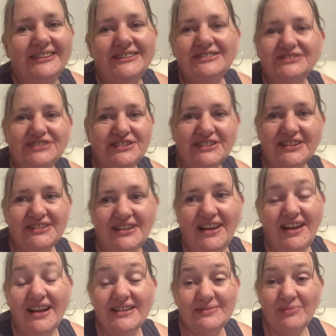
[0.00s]
Just because I
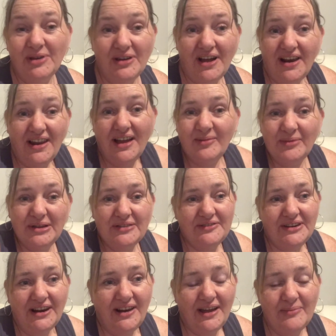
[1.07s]
like to move. I like moving,
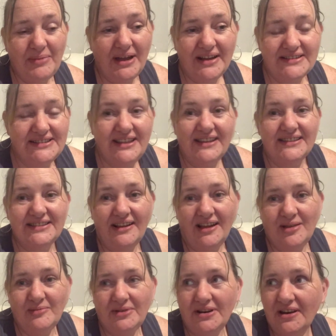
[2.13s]
I like the
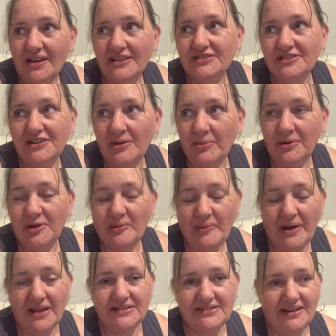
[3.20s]
excitement. I like doing up a new
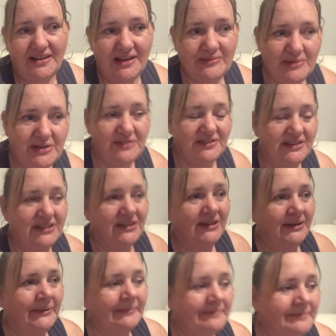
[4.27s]
place and I like moving.
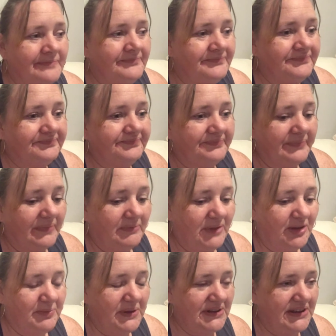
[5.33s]
But
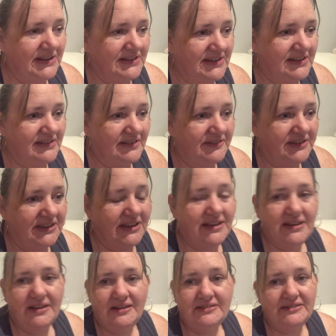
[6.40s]
I've been here near enough a
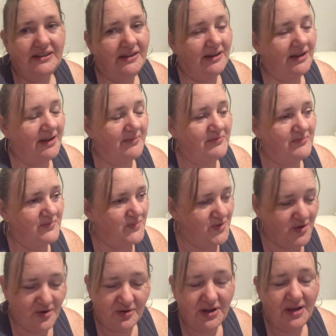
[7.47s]
year.
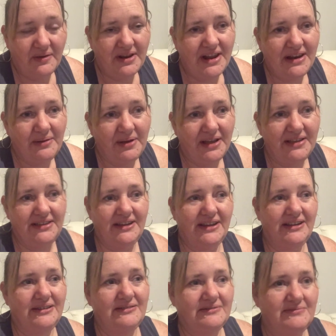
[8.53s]
Not going anywhere
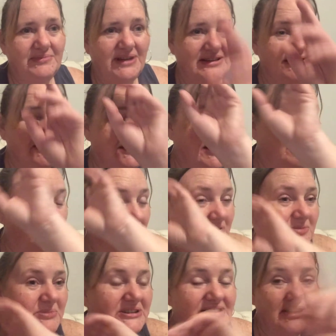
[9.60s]
yet. But as I said,
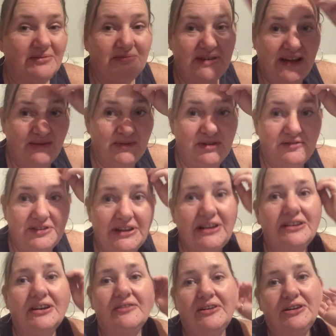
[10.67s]
with my son now moving in,
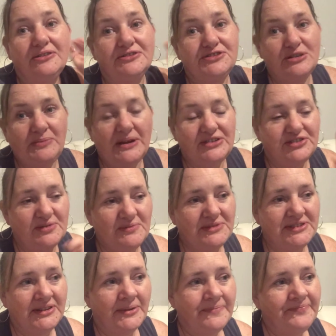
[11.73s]
I've only got 2 bedrooms.
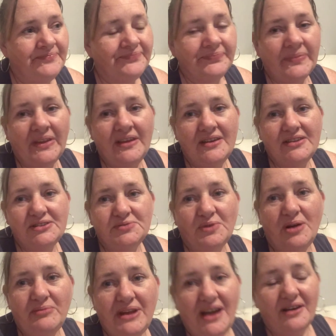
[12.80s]
So
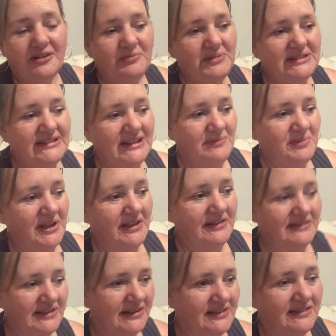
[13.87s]
I'm now going to be sleeping
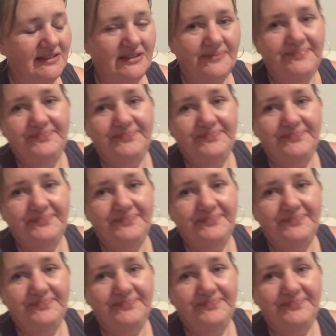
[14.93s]
in the